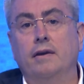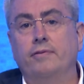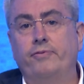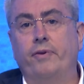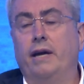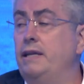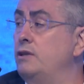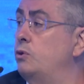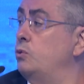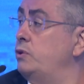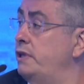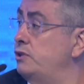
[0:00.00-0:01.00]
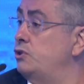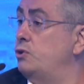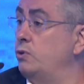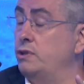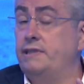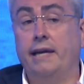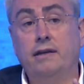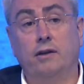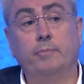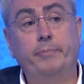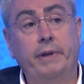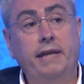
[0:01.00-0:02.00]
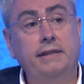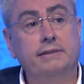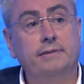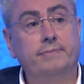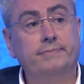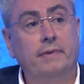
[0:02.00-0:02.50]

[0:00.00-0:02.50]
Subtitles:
Find good insurtech companies